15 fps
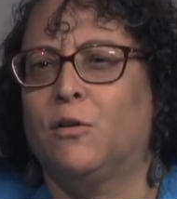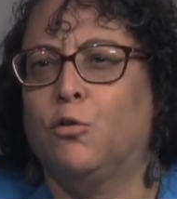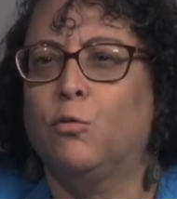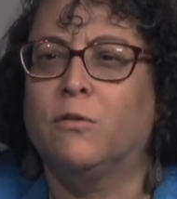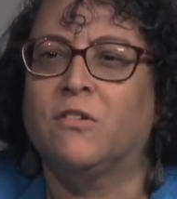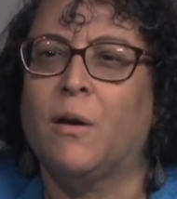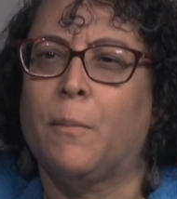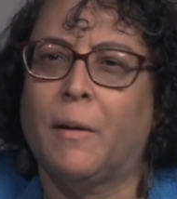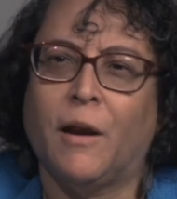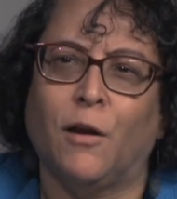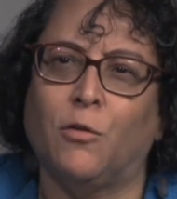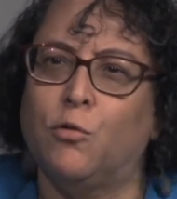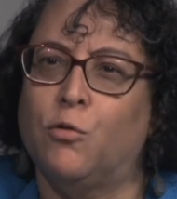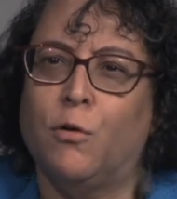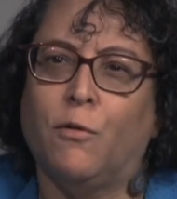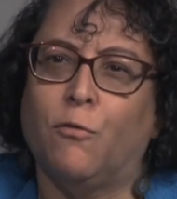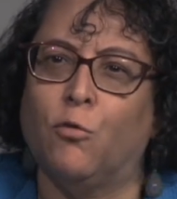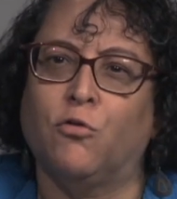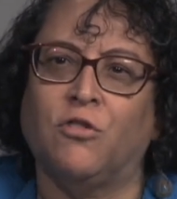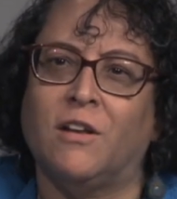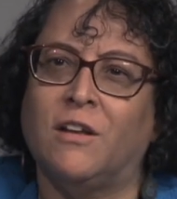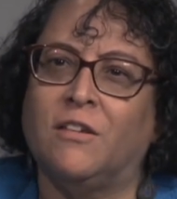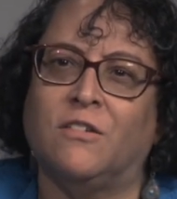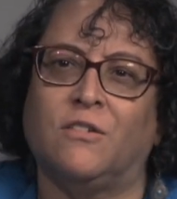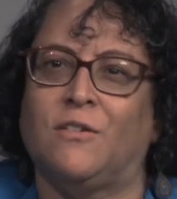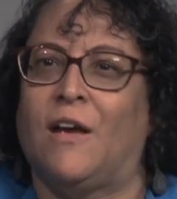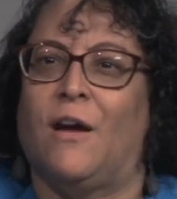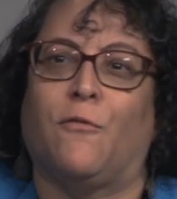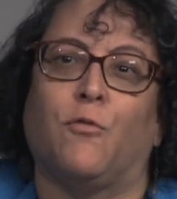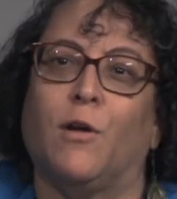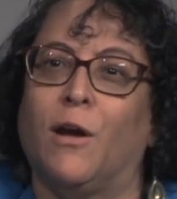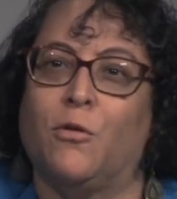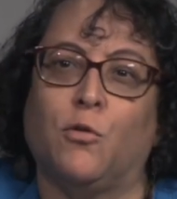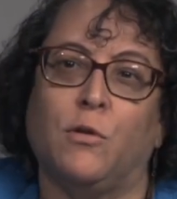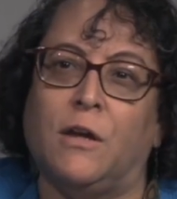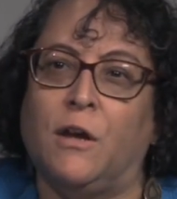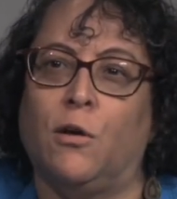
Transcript: UTEP uh, and other universities every other